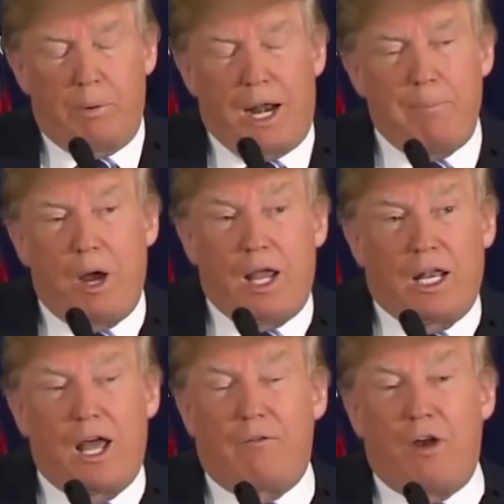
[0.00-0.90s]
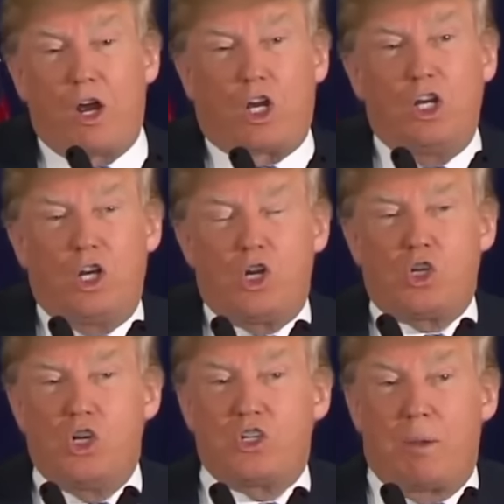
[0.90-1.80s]
But I buy a lot of air
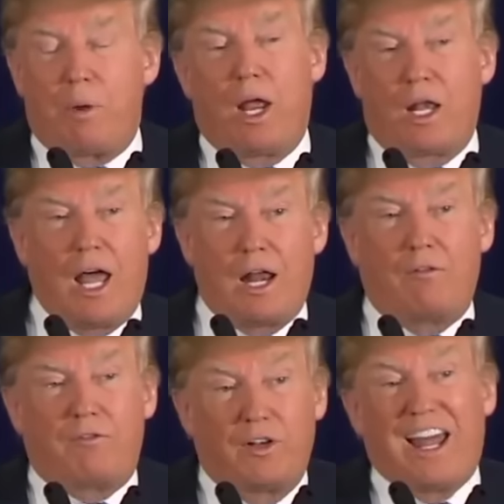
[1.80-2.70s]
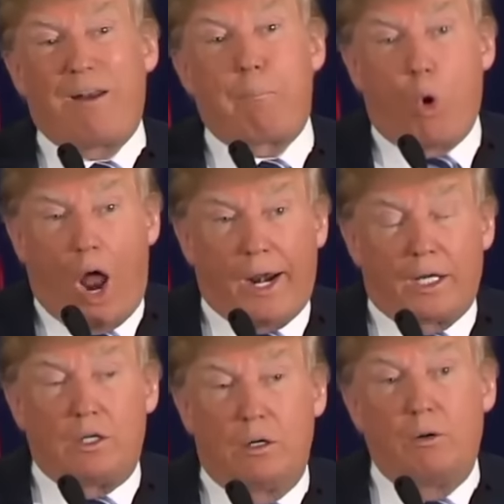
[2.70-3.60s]
conditioners. I buy a lot of a lot of
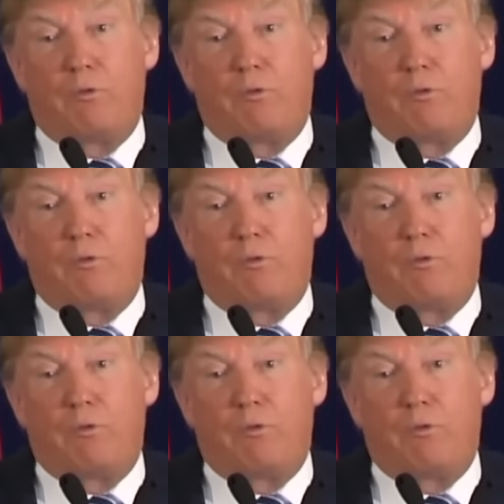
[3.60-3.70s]
product.